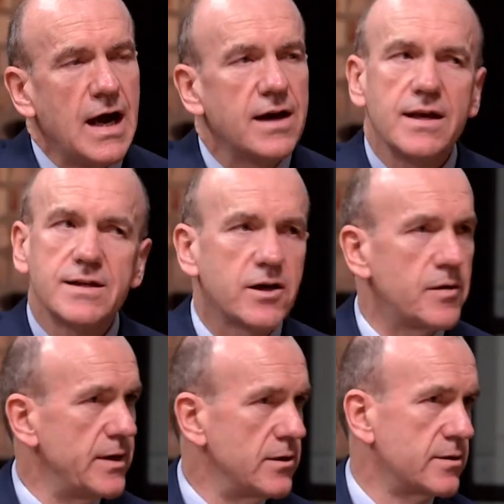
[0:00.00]
I think it's got
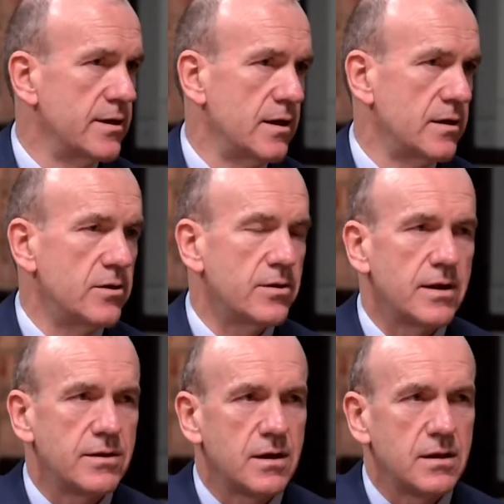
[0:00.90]
to be looked at. You know,
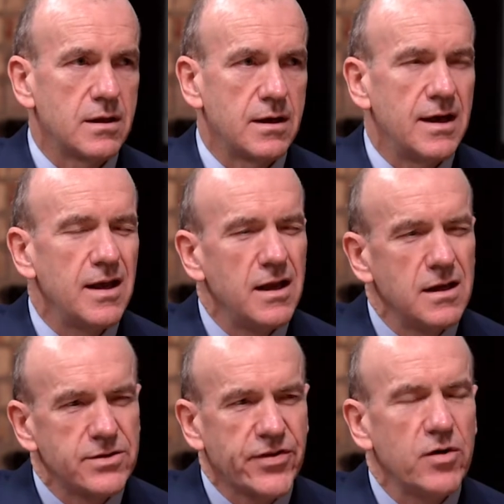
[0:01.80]
they, they, they,
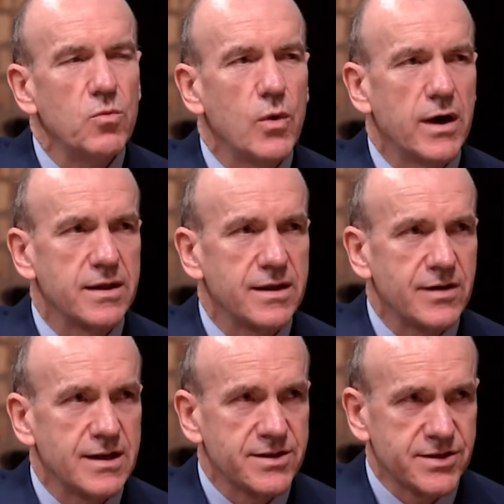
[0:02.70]
in some way, they've
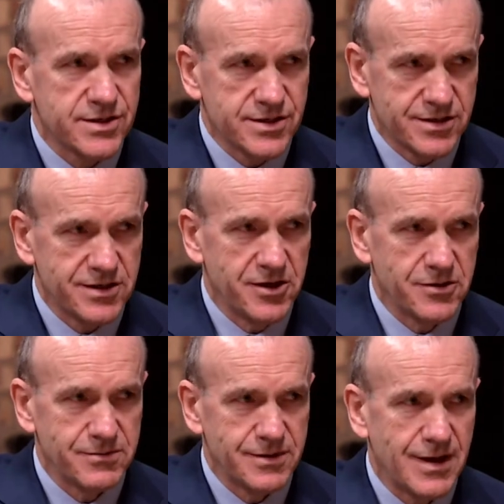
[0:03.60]
had a, you
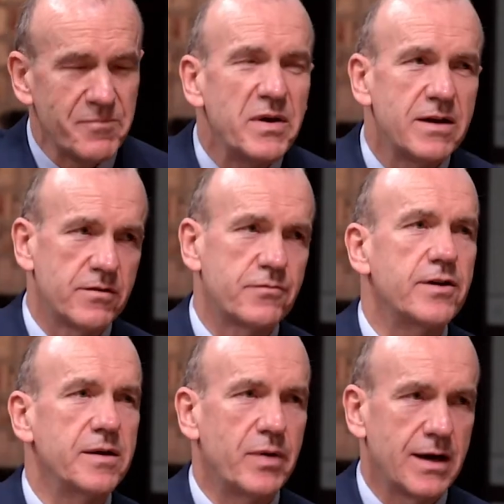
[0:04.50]
know, a bit of a
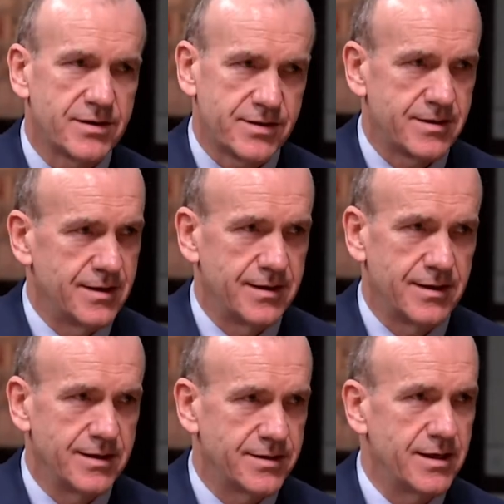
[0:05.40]
free pass at
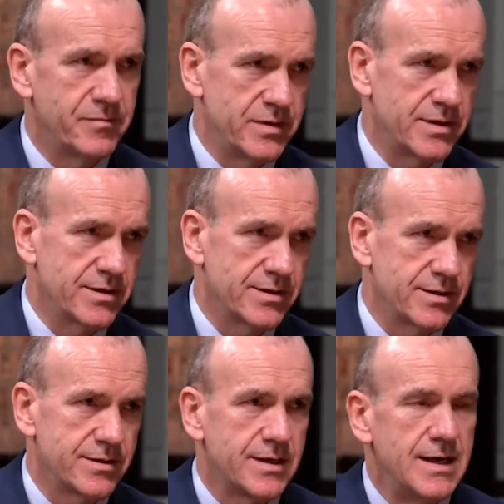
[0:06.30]
the internet
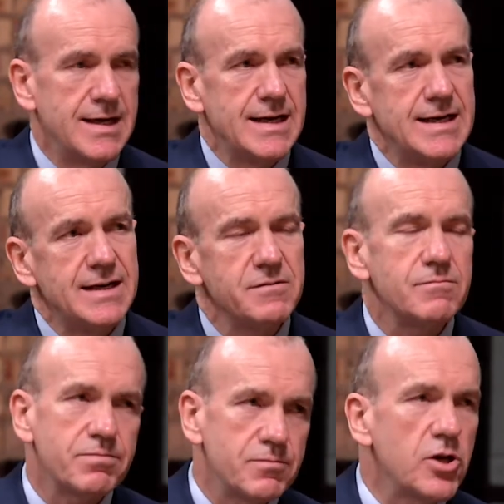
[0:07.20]
businesses. Uh,
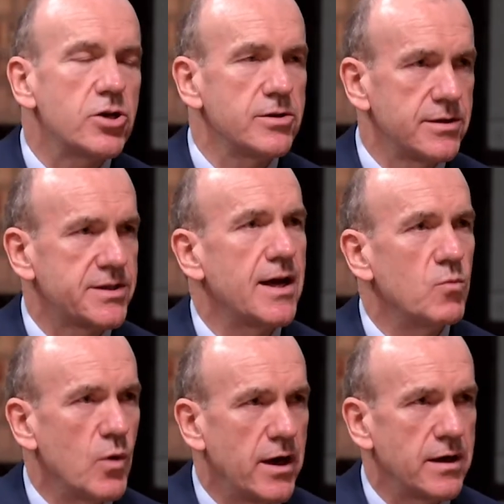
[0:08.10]
you can
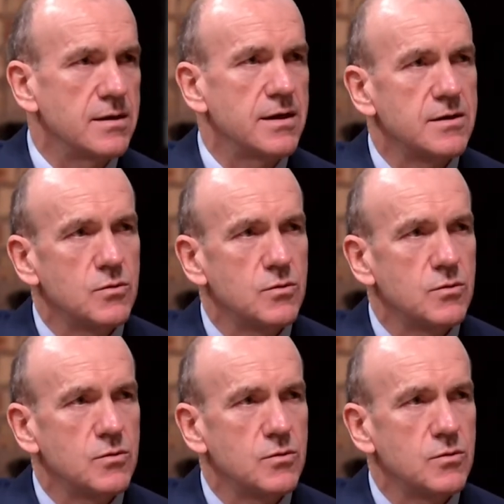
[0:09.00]
understand why.